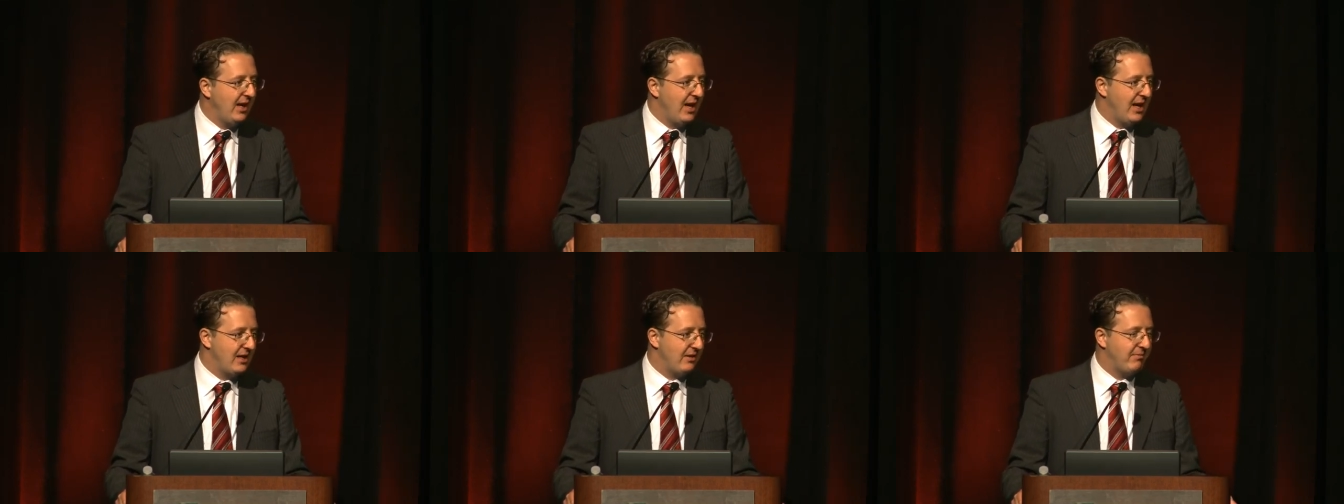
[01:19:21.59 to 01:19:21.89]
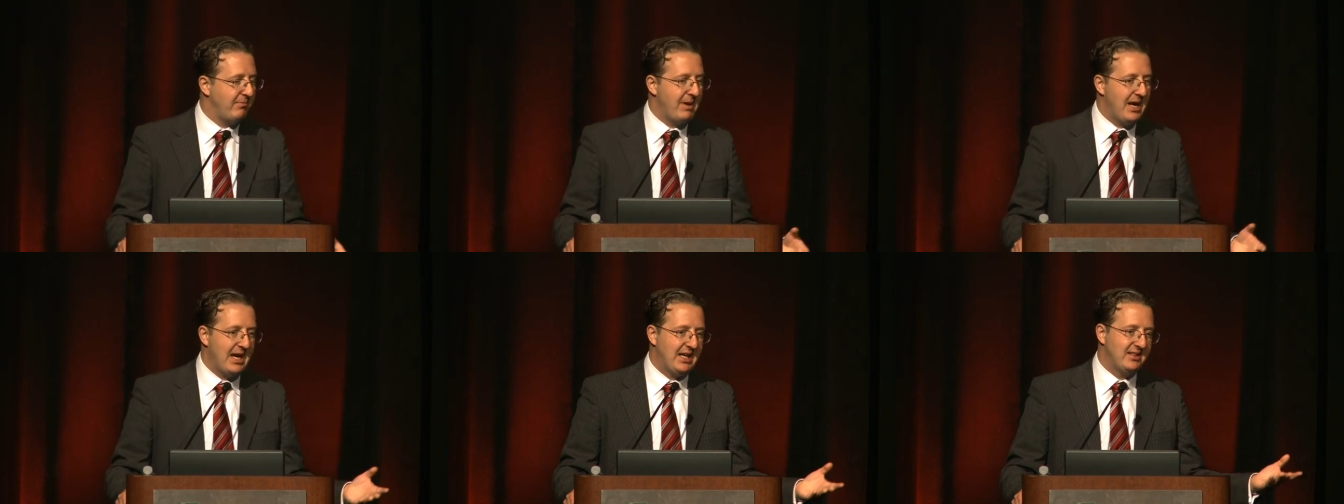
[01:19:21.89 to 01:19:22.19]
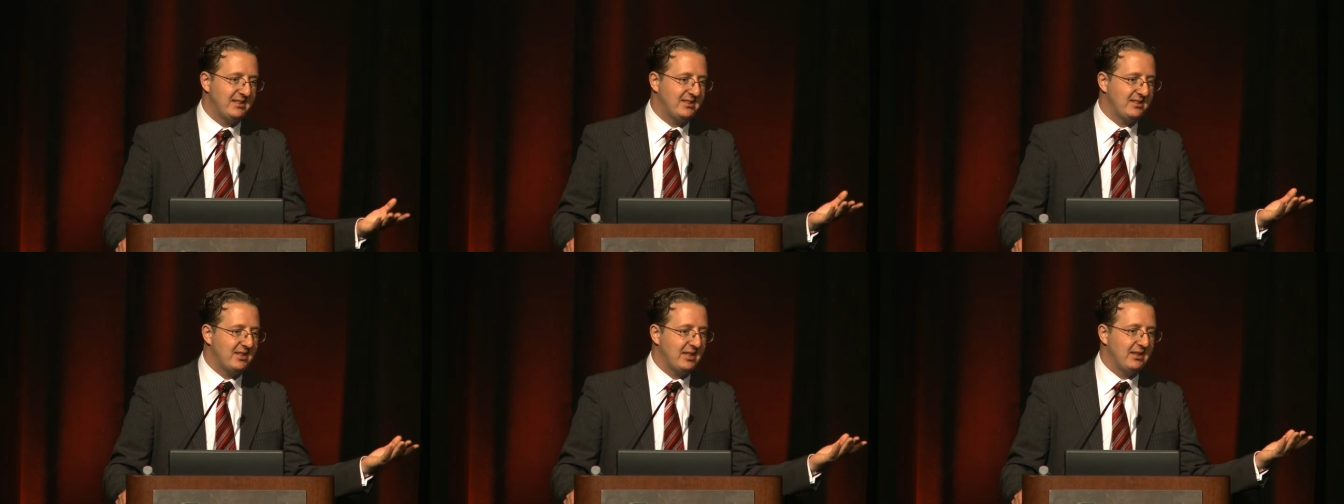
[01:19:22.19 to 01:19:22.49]
And if
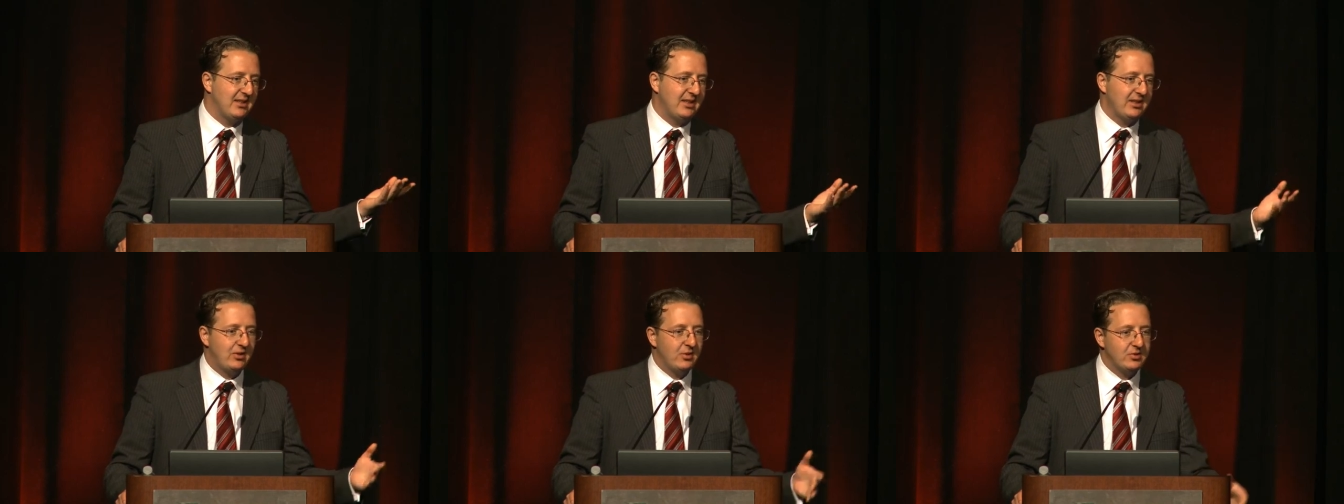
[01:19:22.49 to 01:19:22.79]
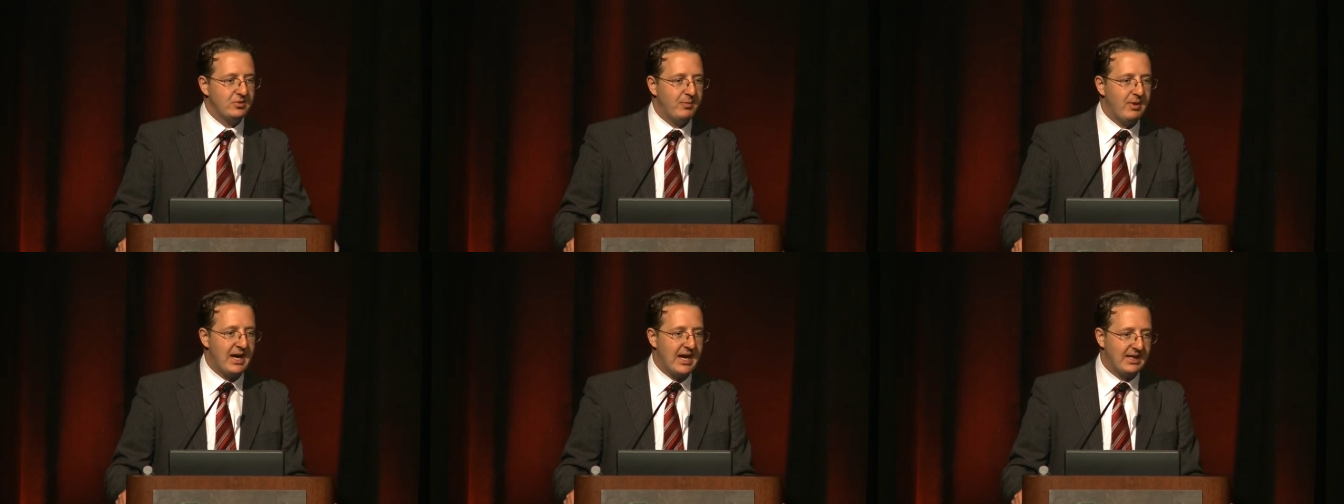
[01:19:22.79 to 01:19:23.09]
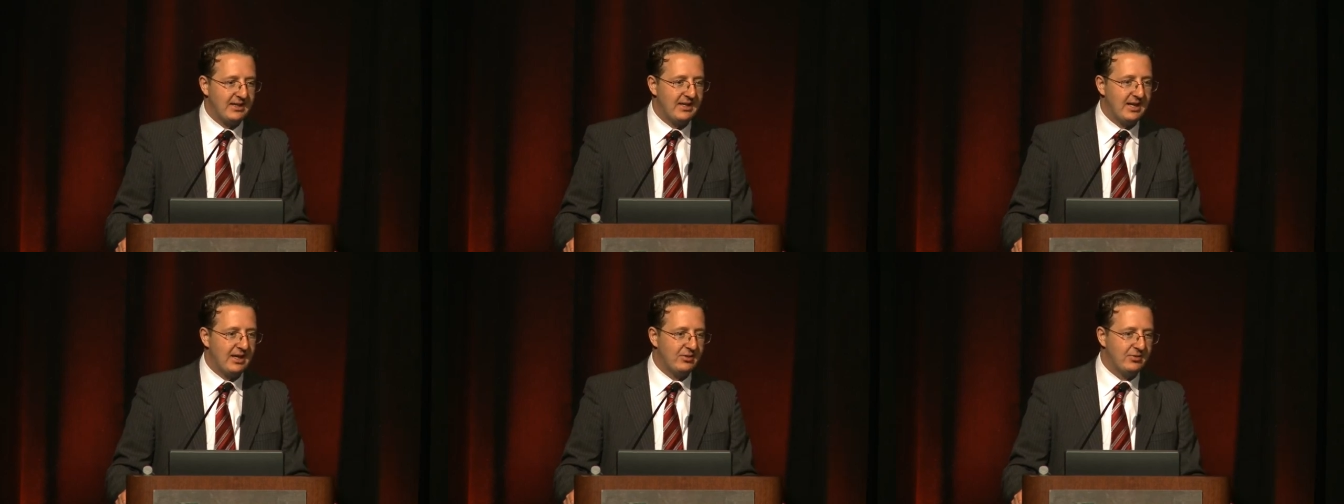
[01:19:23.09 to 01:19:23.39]
Magna suddenly goes
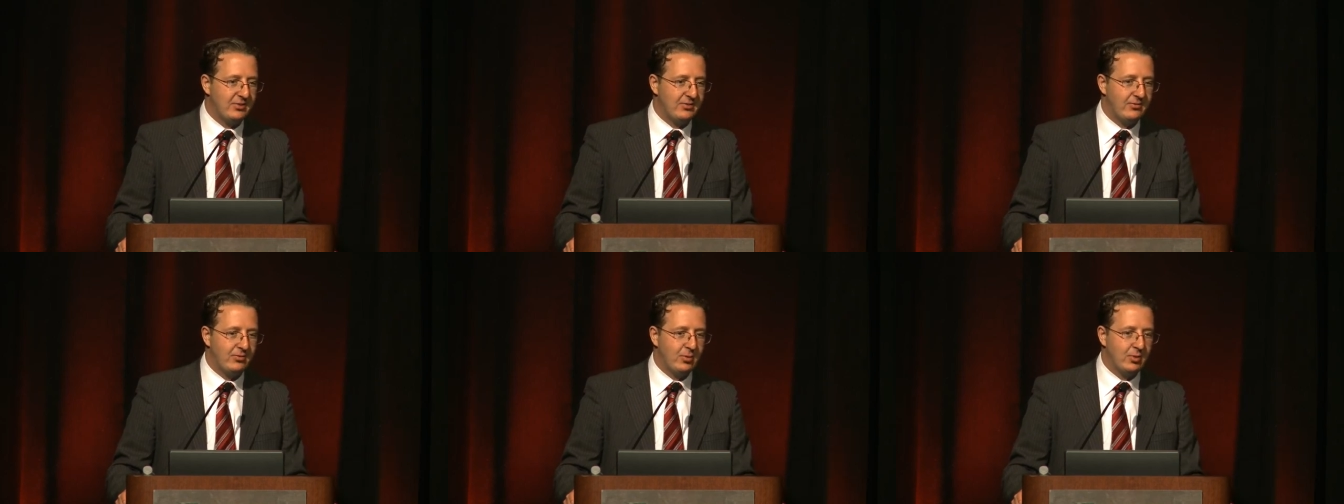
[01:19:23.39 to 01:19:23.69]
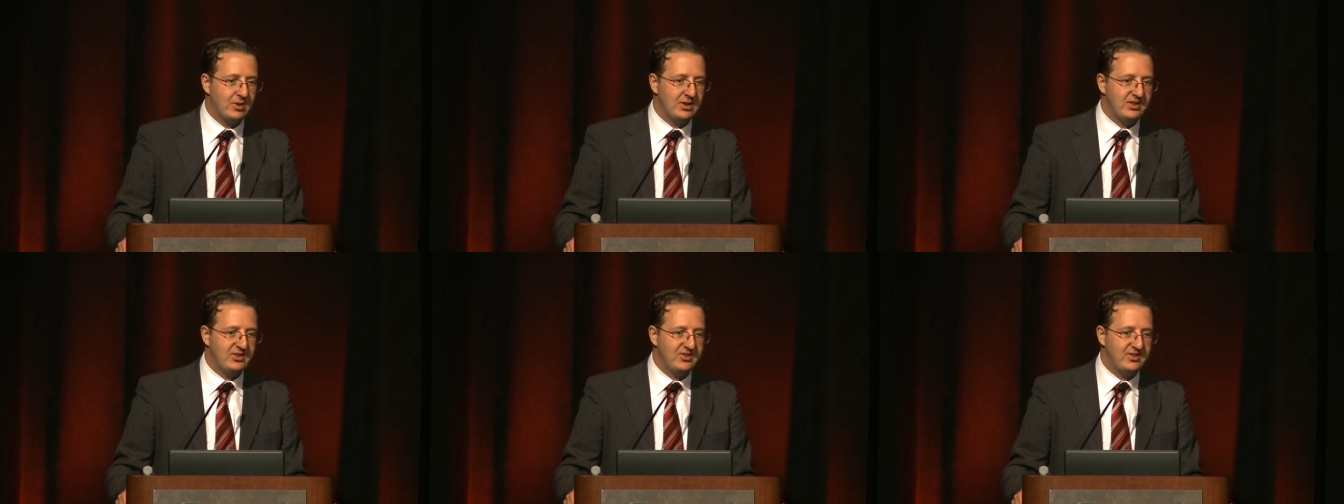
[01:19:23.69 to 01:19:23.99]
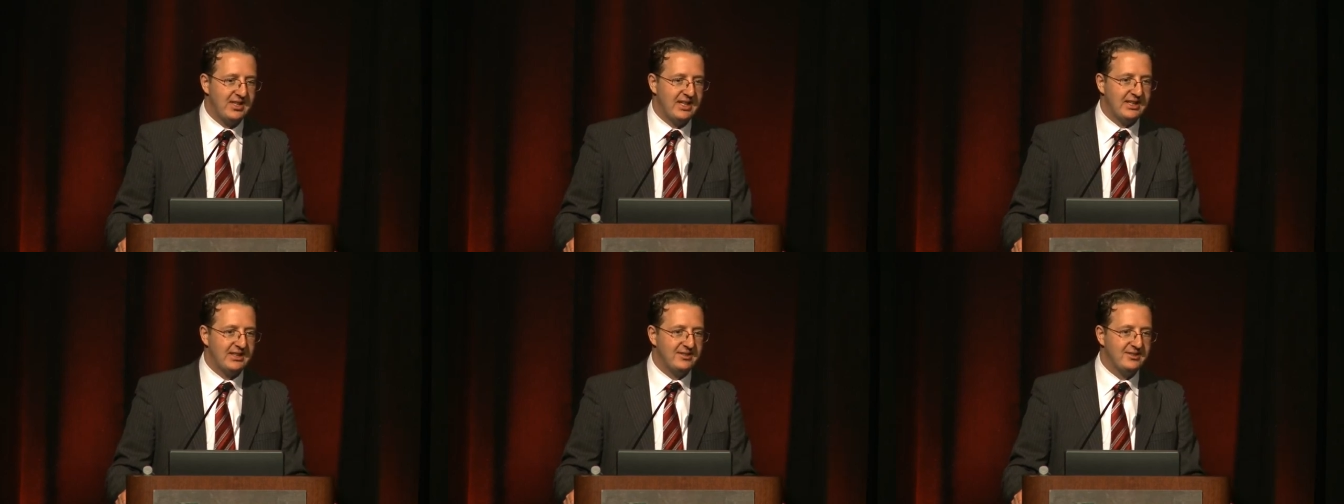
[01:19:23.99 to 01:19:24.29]
back down to
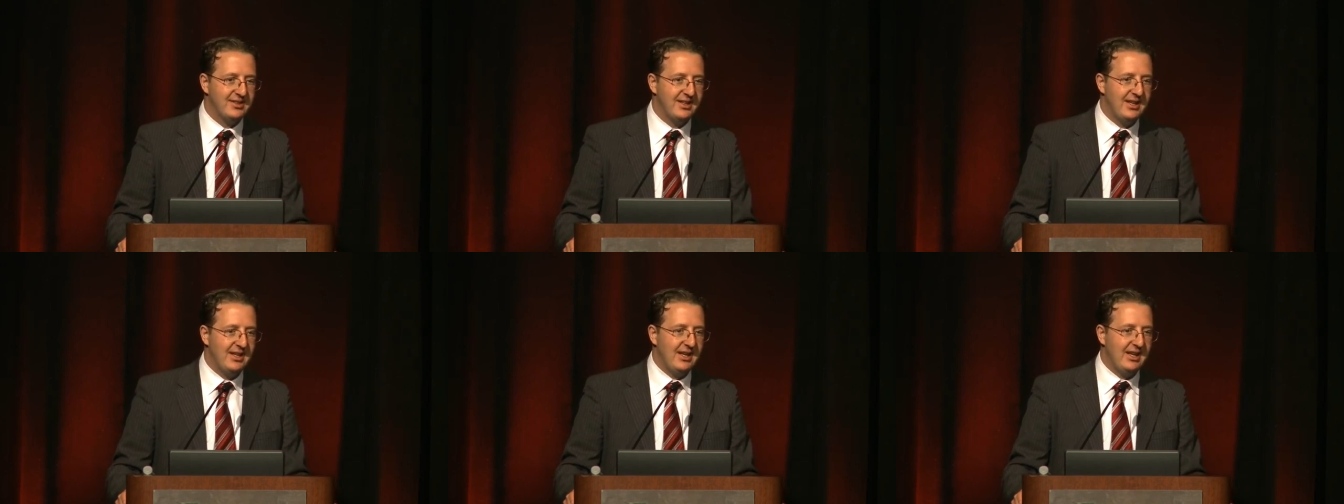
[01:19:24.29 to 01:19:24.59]
46,